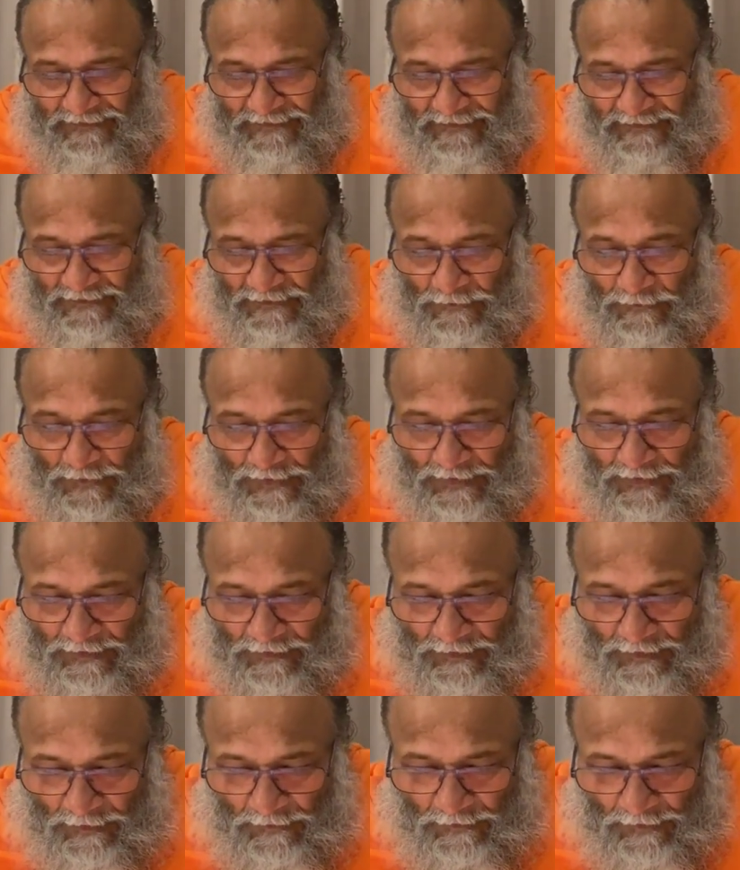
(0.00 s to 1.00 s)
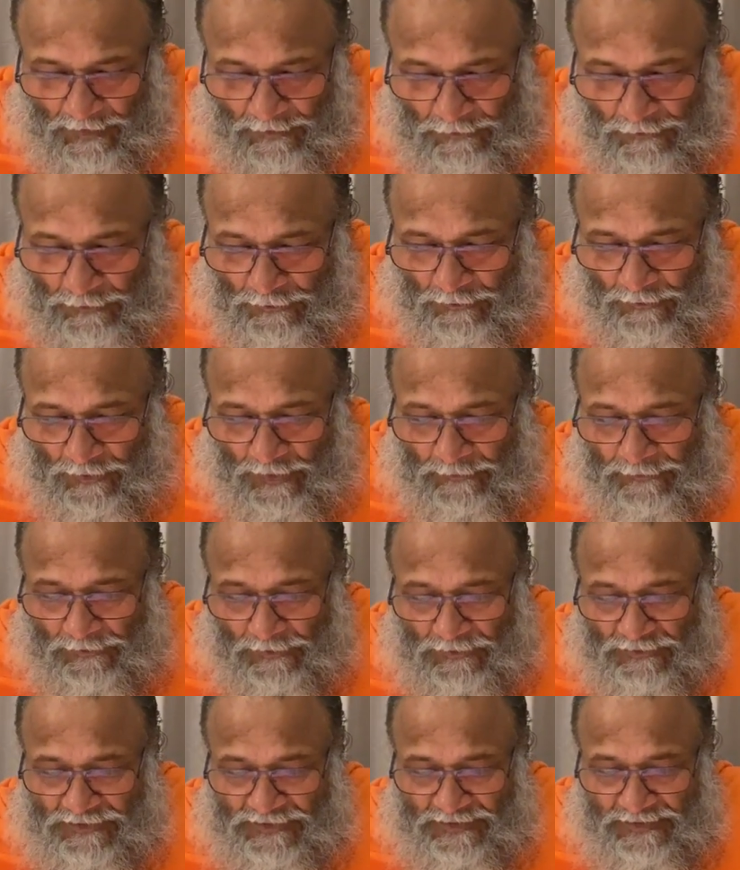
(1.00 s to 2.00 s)
So how do you
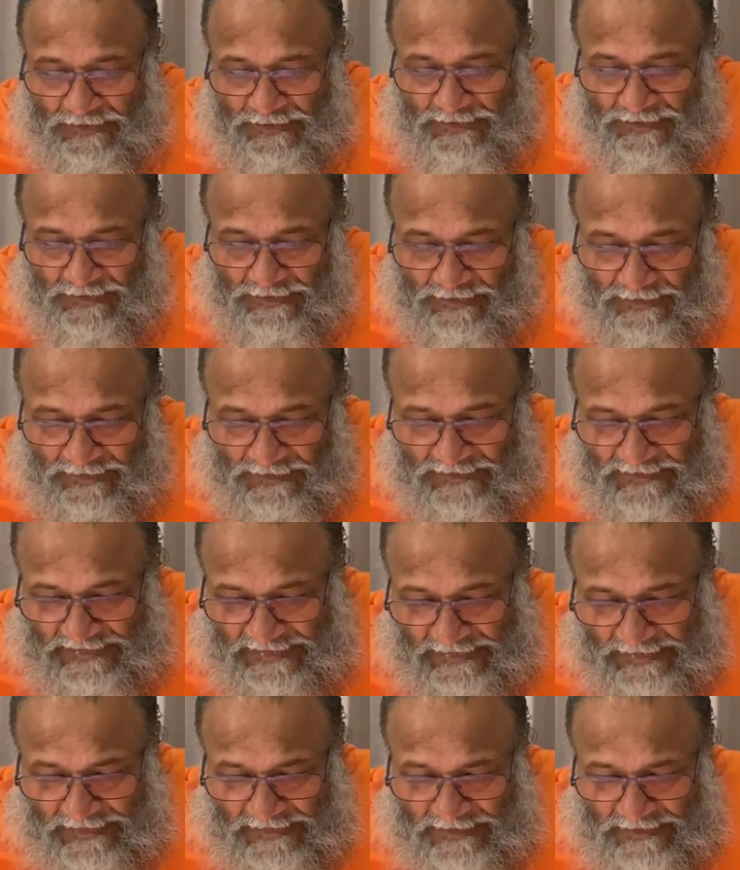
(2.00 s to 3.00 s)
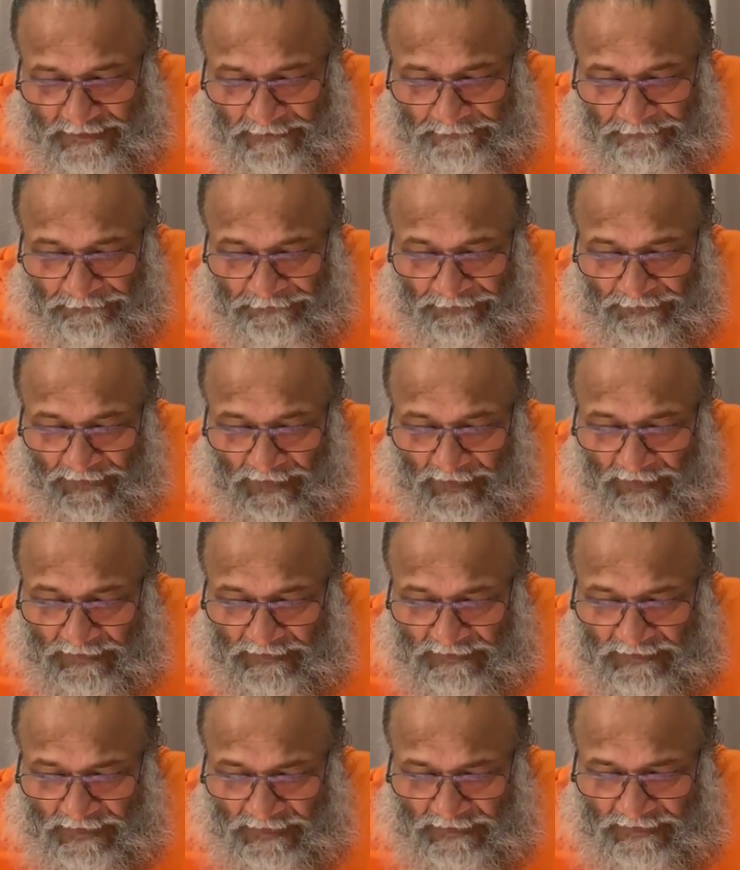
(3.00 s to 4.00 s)
approach it? He says,
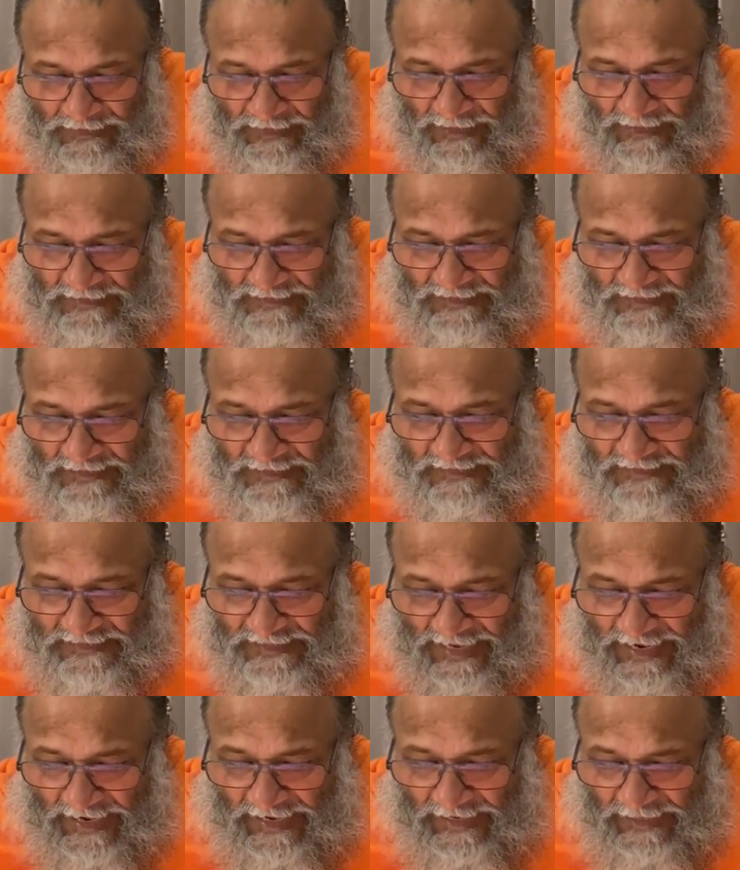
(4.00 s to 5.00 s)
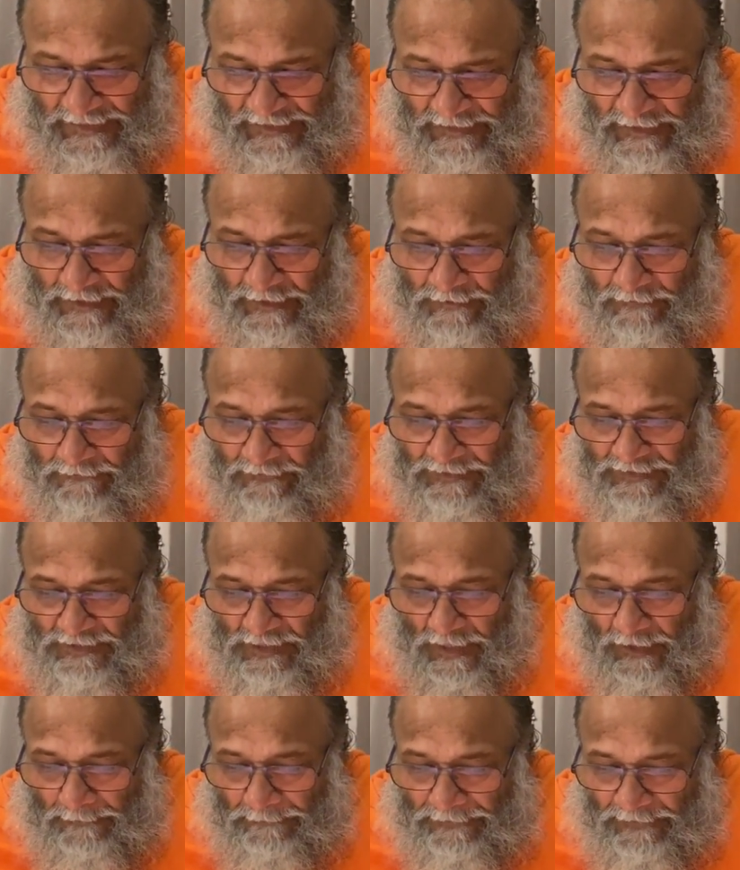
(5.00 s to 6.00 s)
arthadhyasa is that which
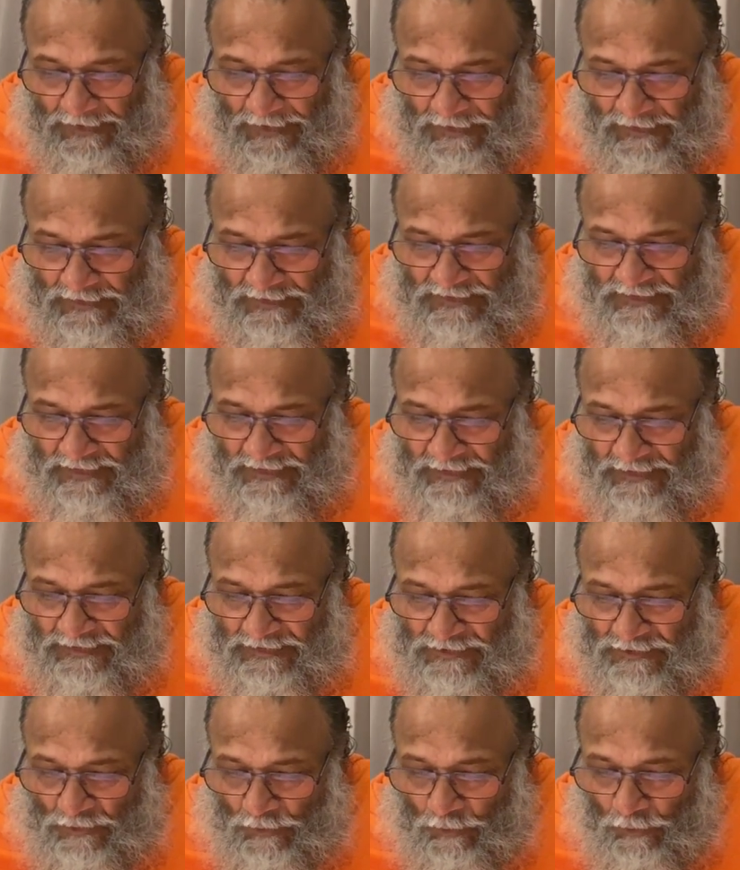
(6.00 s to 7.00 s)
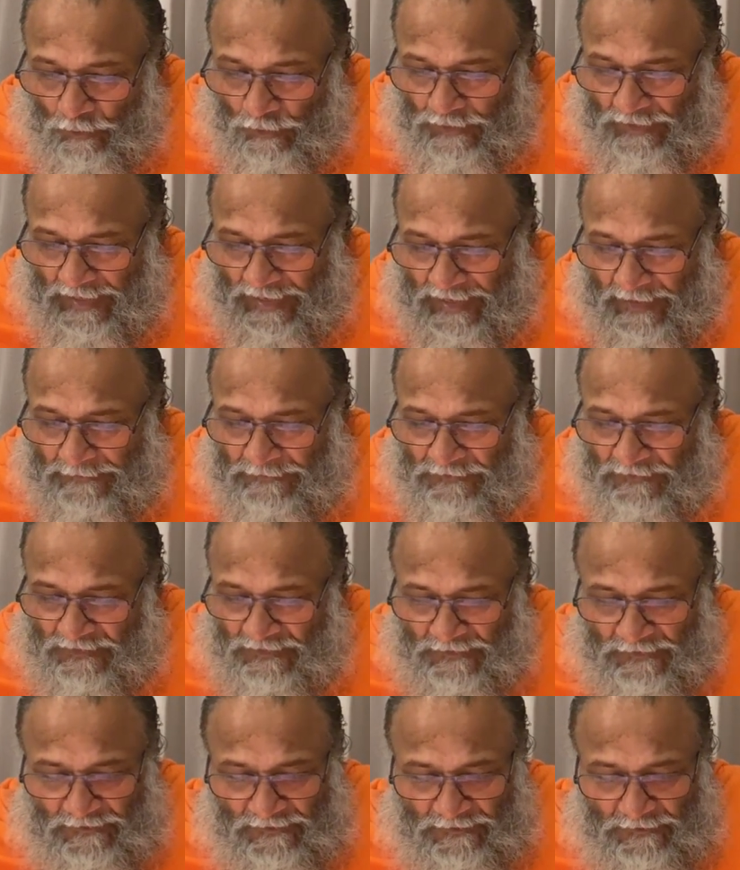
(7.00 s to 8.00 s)
appears in its own
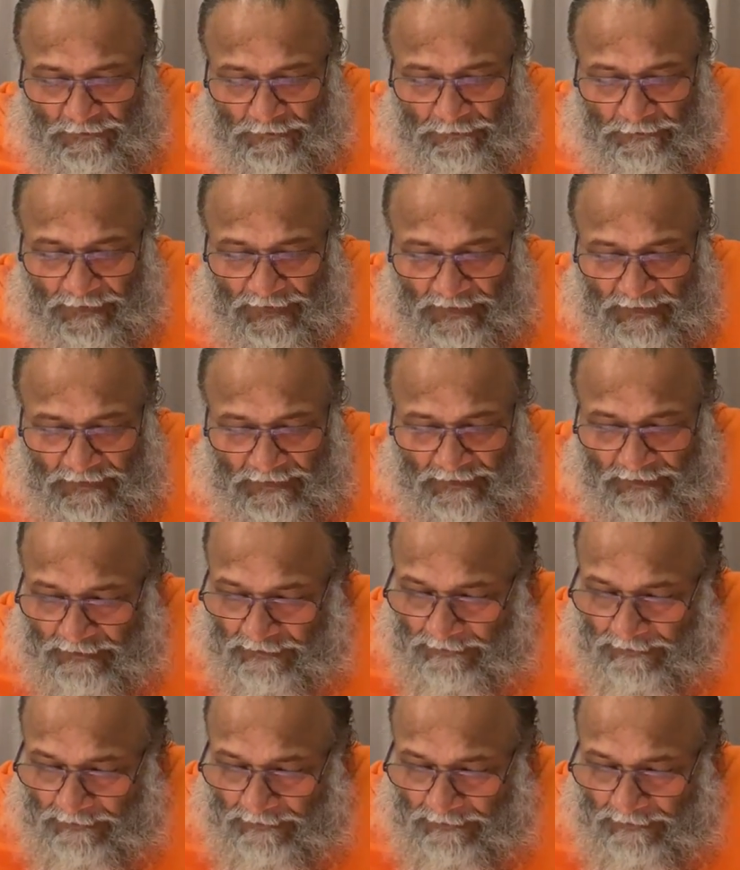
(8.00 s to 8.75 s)
absence, but